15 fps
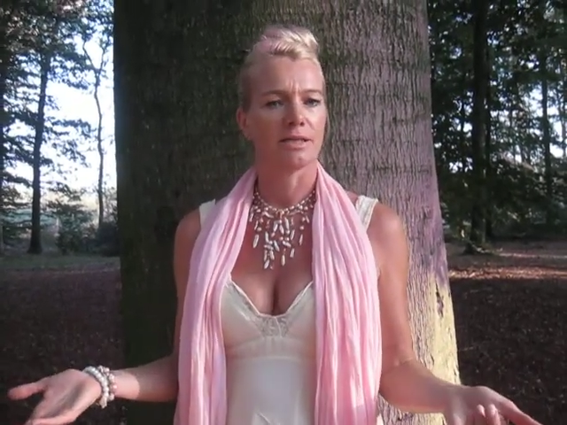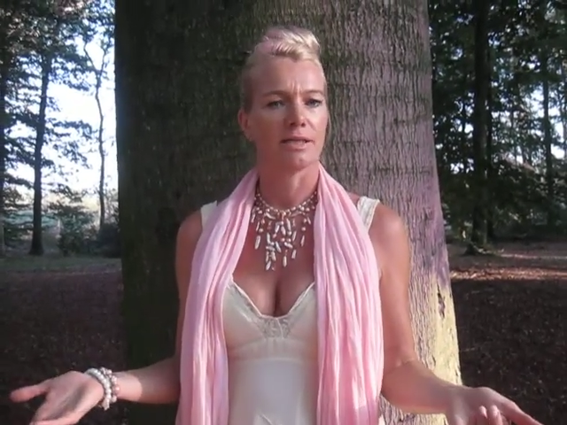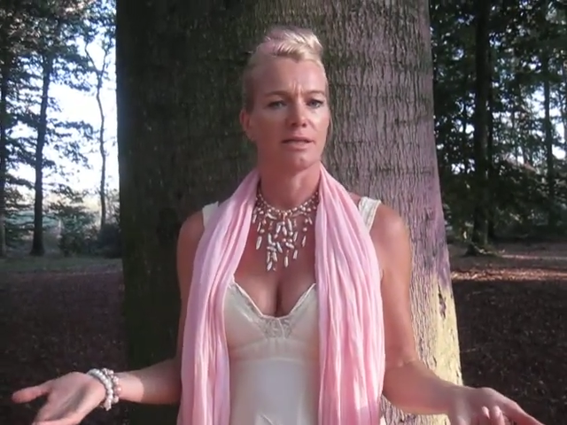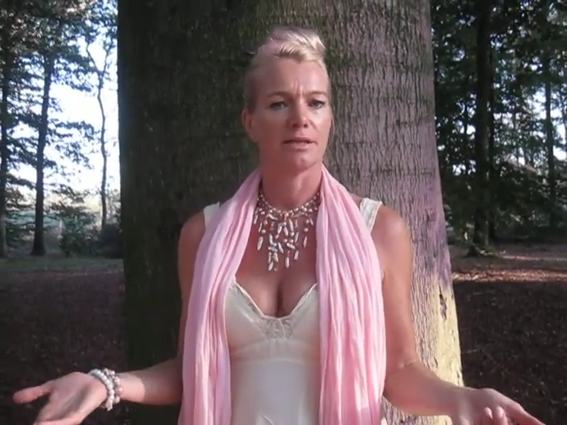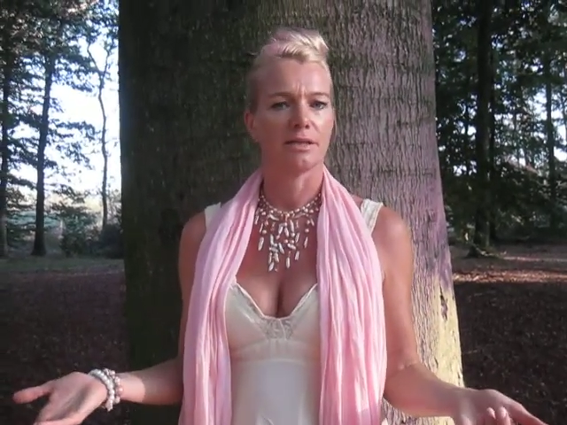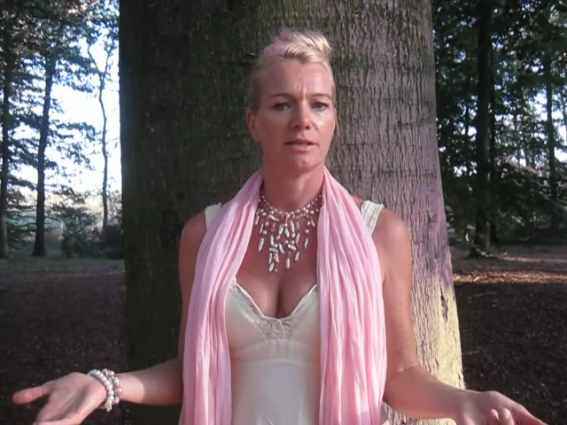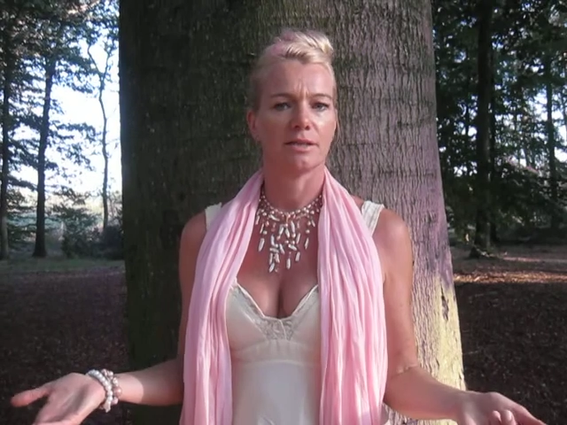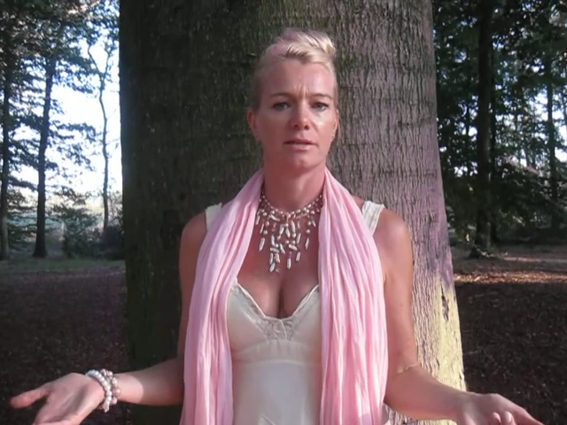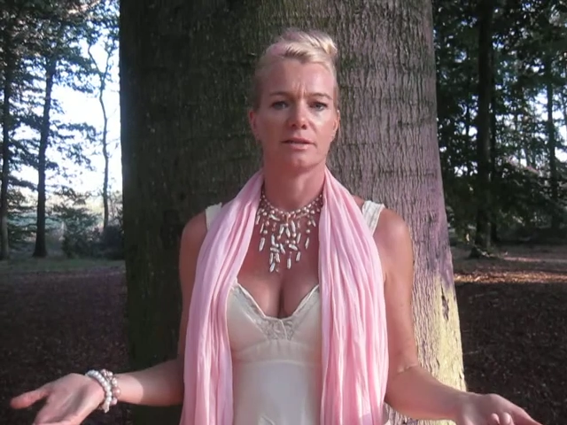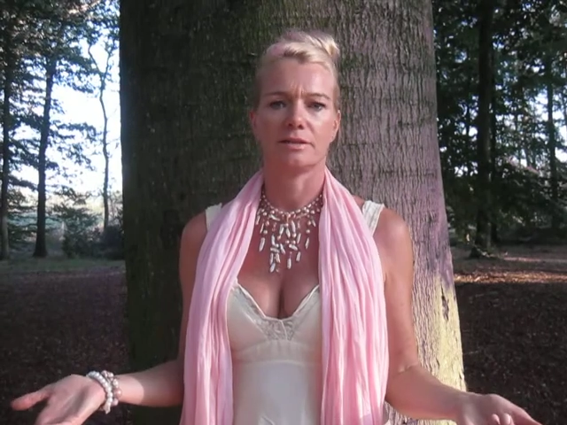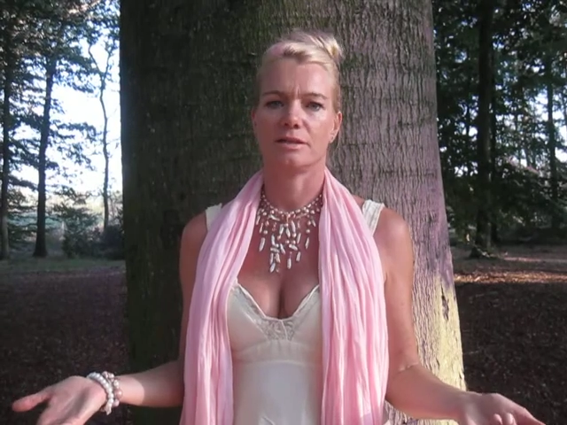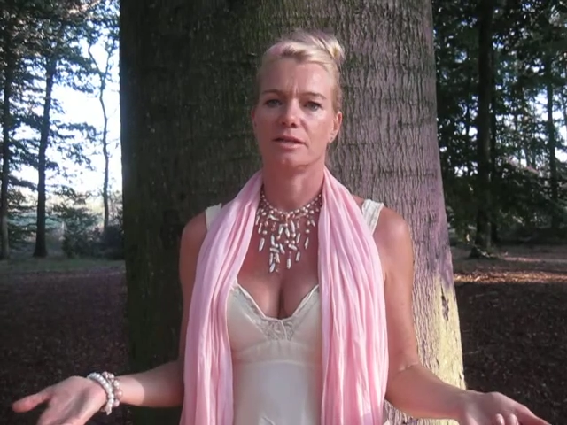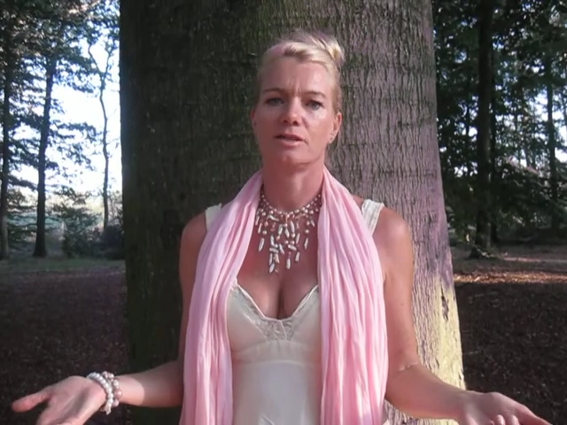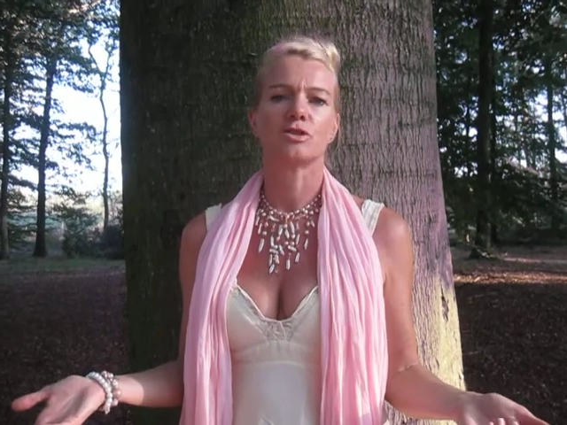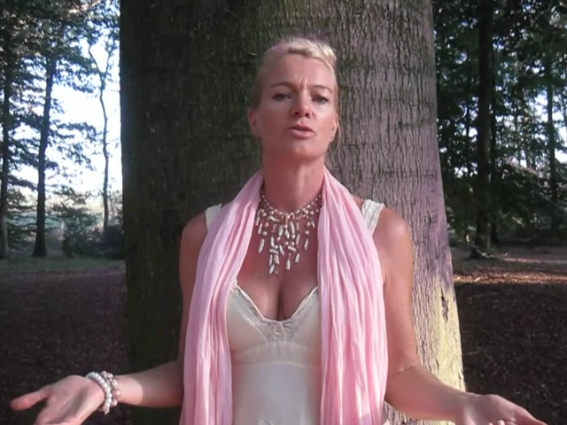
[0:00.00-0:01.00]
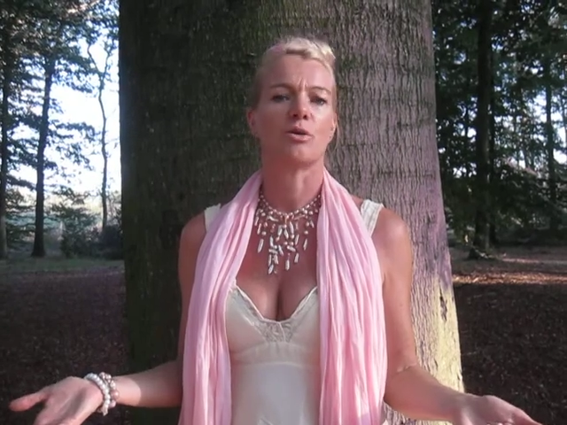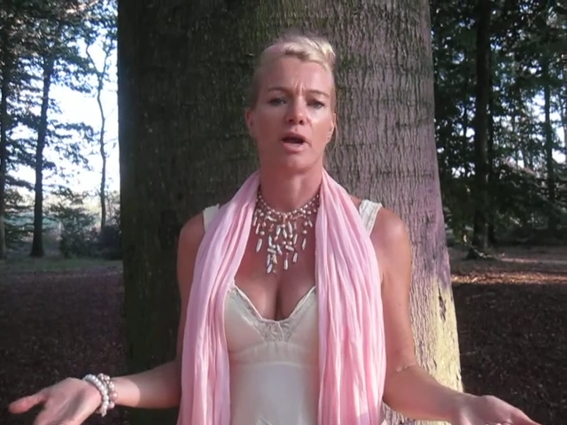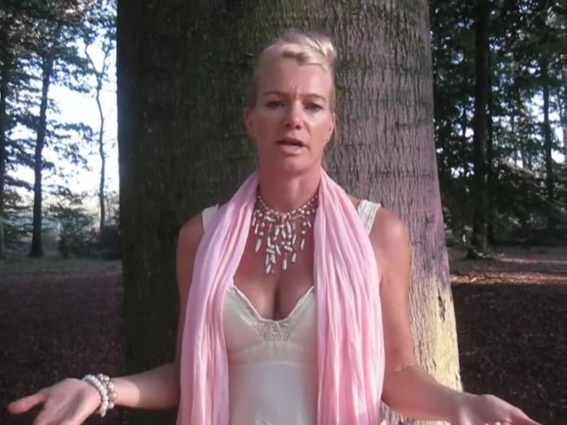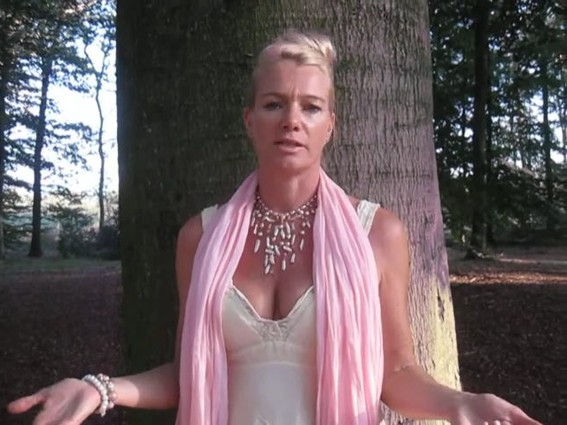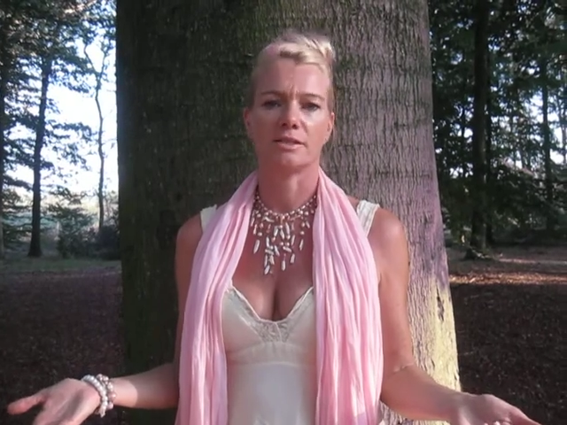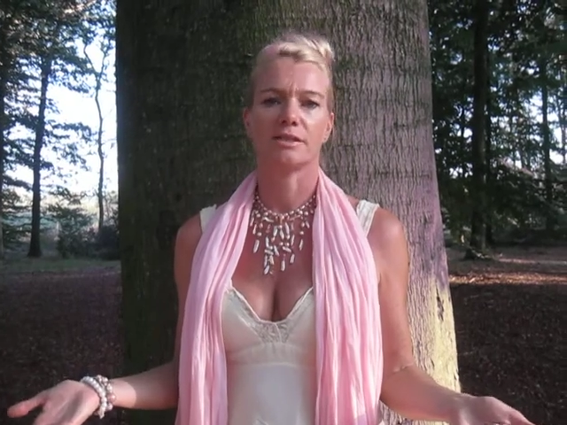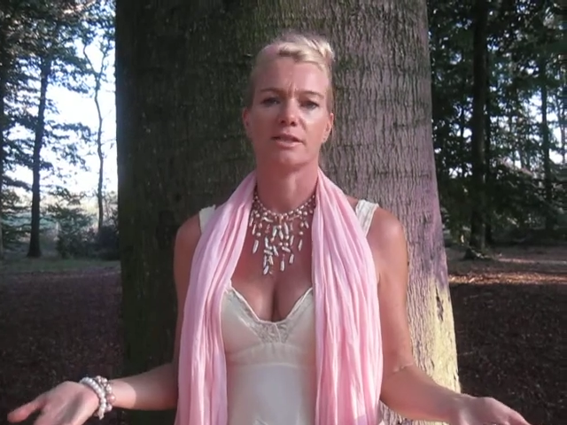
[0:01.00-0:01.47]
and it's
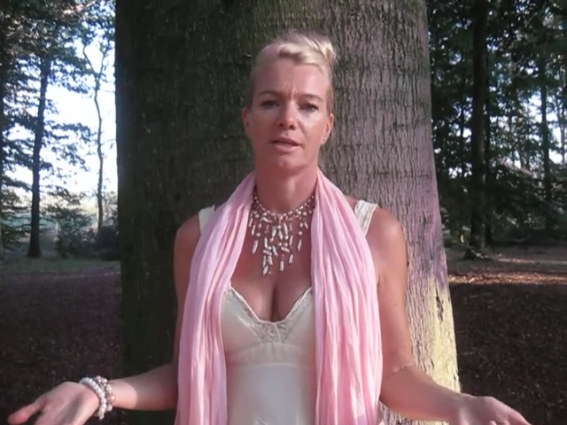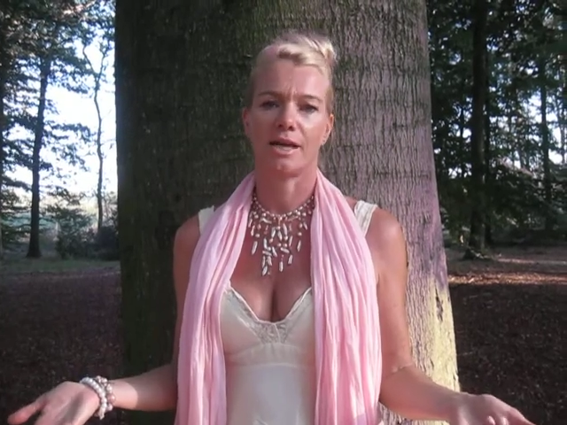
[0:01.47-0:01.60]
great.